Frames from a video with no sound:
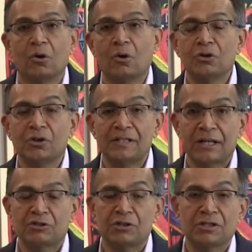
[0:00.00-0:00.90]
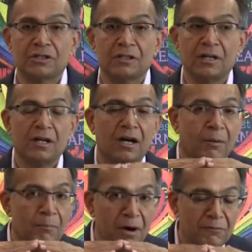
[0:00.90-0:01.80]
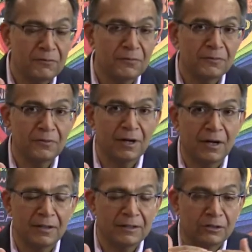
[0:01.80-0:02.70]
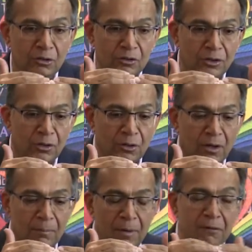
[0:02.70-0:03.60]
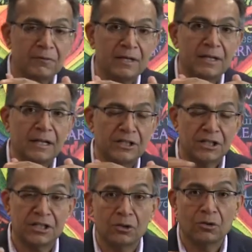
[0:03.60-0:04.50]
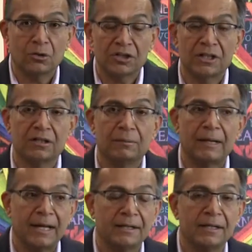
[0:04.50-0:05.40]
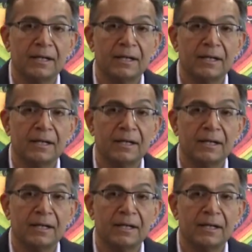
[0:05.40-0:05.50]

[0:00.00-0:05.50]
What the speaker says: on your tax return above the adjusted gross income line.